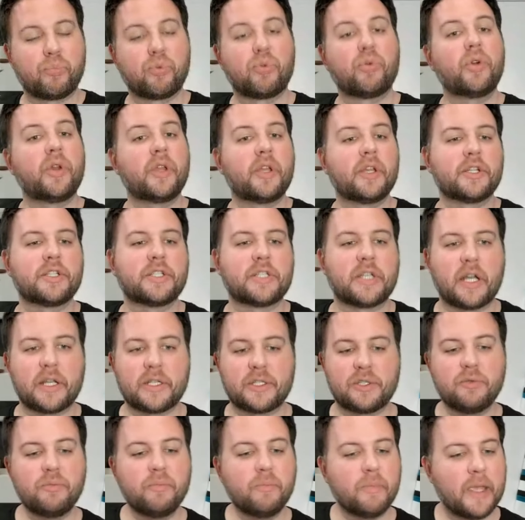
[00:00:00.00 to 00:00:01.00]
pretty good
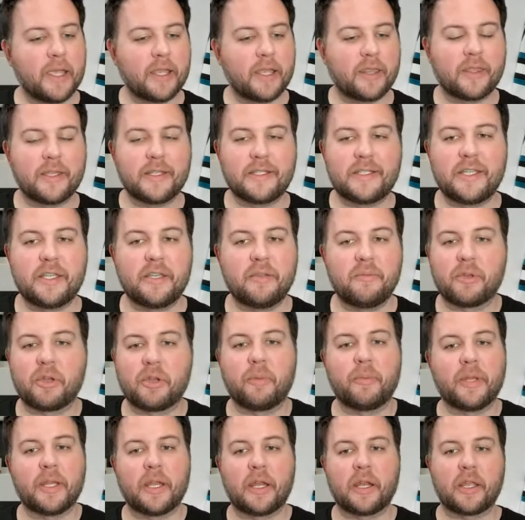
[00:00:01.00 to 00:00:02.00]
shot to make the team
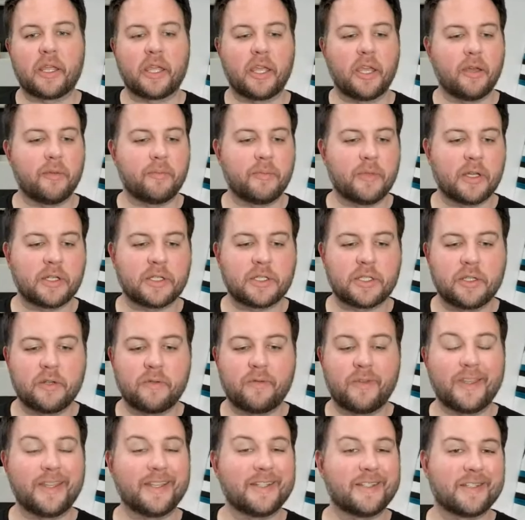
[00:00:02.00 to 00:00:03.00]
coming out of camp next year
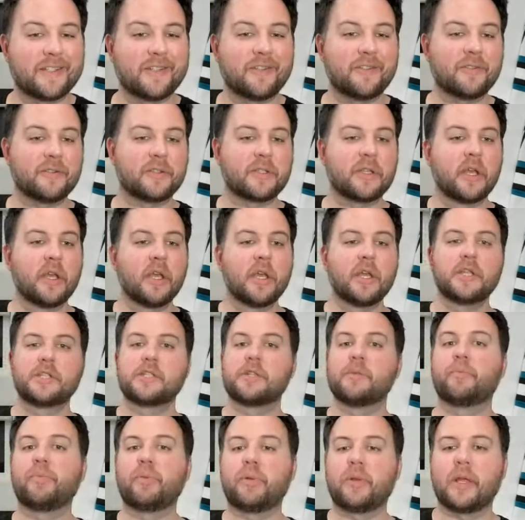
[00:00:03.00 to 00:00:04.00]
if he continues
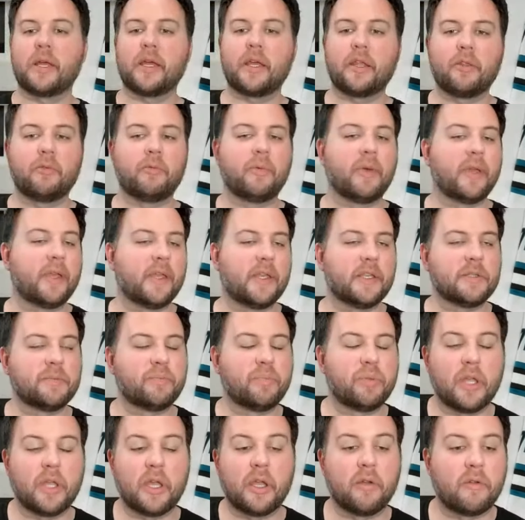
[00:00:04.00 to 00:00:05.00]
to play the way he's
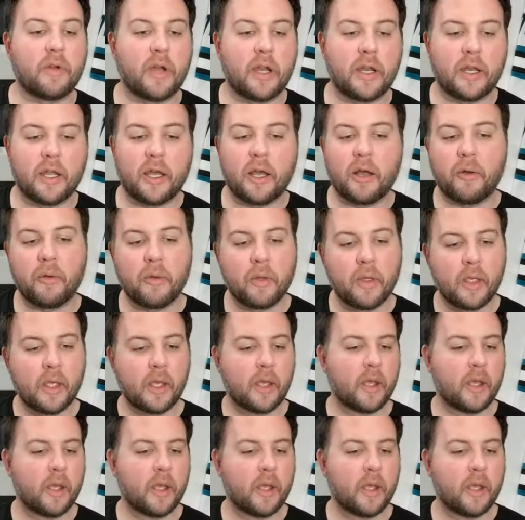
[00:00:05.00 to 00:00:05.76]
playing right now.